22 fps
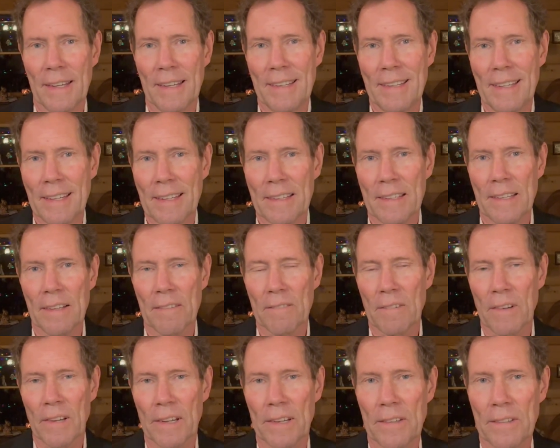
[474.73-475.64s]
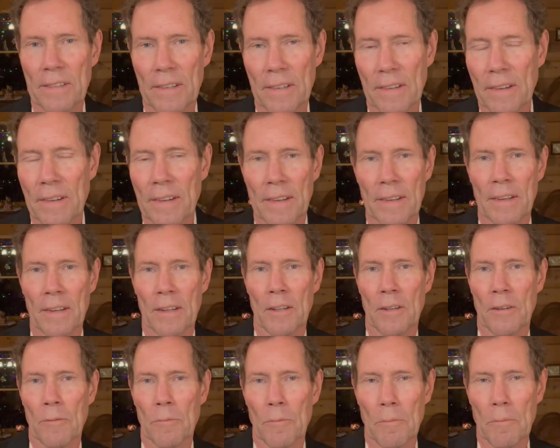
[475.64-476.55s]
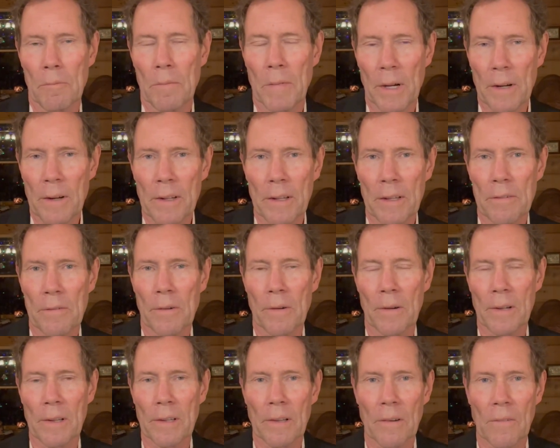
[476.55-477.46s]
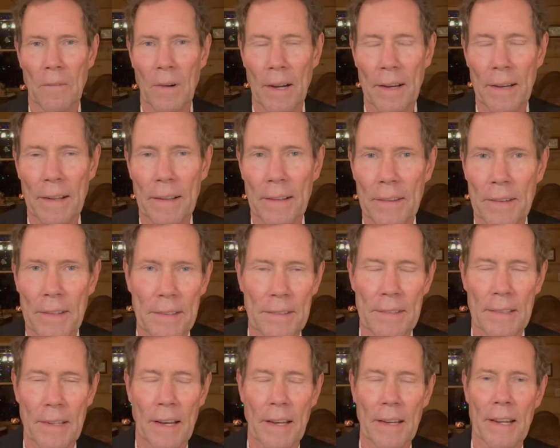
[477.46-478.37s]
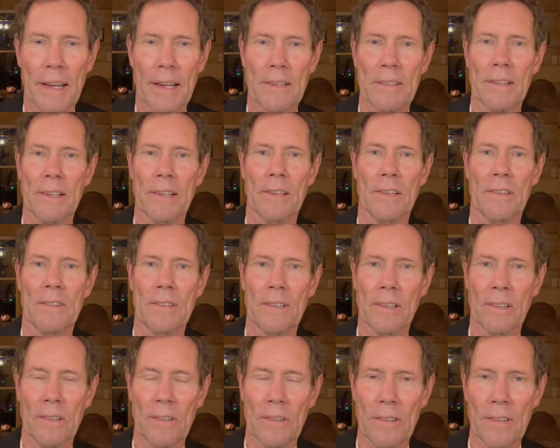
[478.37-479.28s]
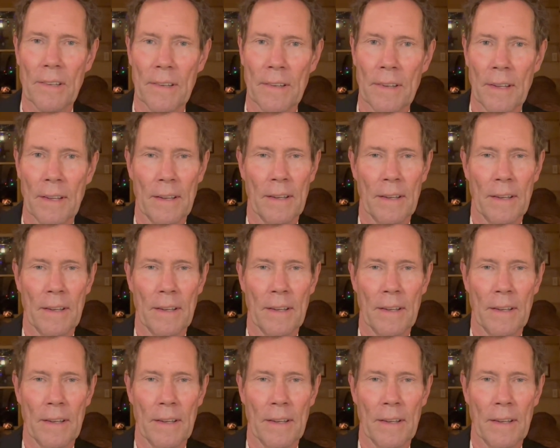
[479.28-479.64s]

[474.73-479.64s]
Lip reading: dent inflation barely for a little while. It's not actually a solution.